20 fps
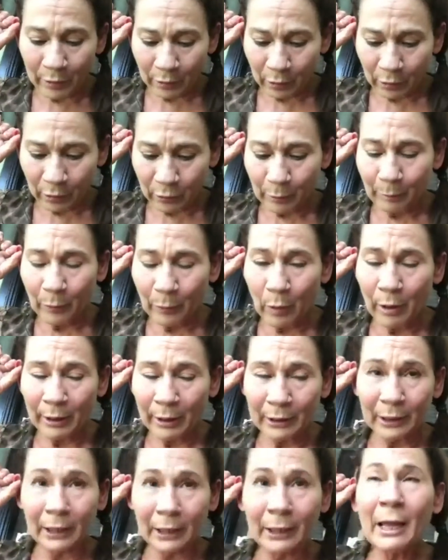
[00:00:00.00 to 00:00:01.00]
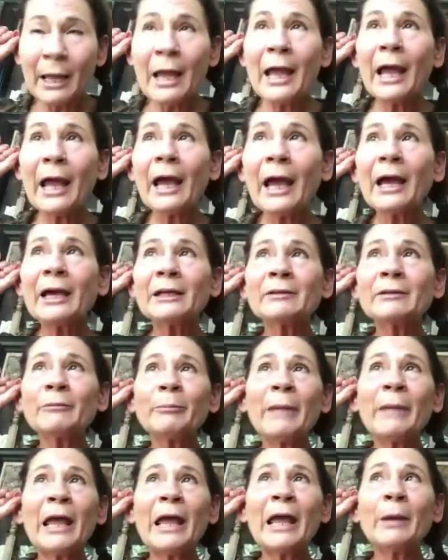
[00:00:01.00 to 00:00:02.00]
part of your body
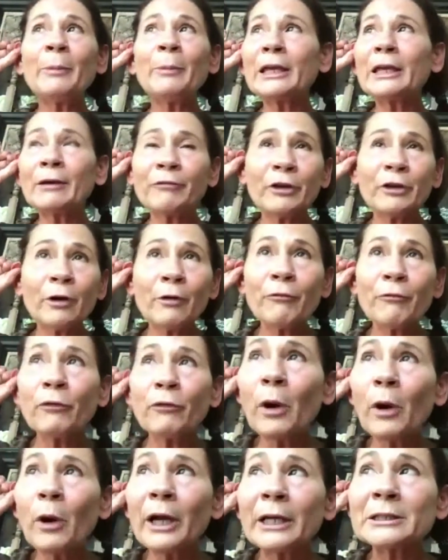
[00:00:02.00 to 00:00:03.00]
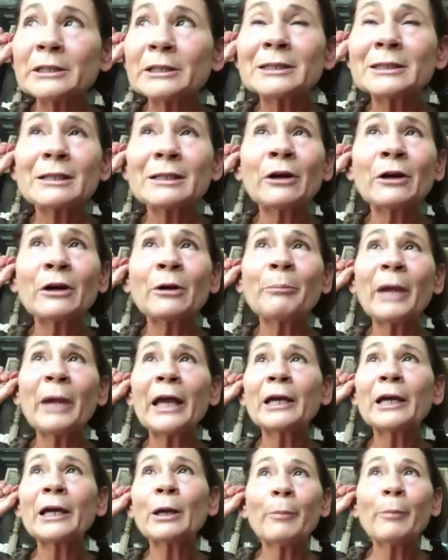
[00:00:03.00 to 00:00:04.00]
and maybe give it a voice or
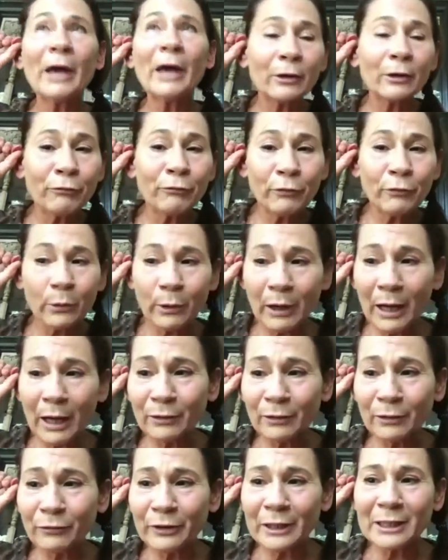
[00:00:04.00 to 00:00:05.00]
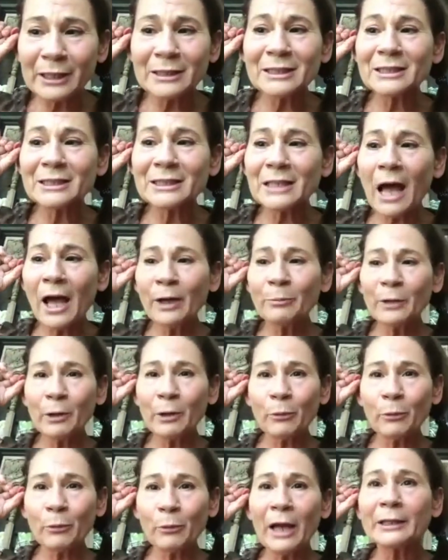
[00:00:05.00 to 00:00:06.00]
make a metaphor out of it. Inside
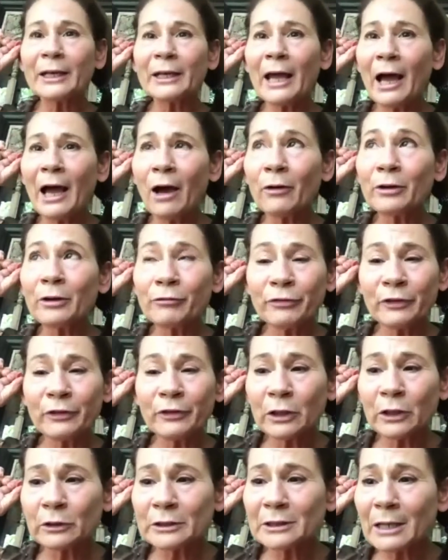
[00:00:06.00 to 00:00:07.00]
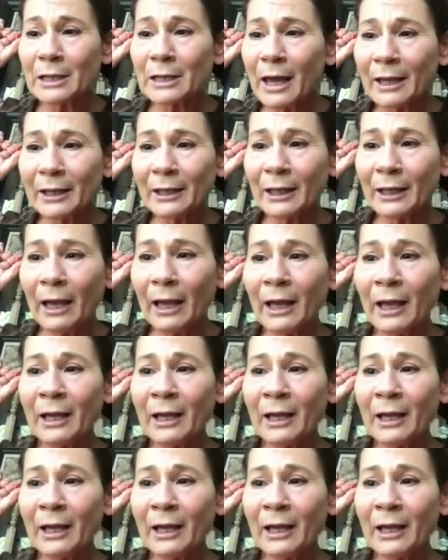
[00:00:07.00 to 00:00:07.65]
me right now, it feels like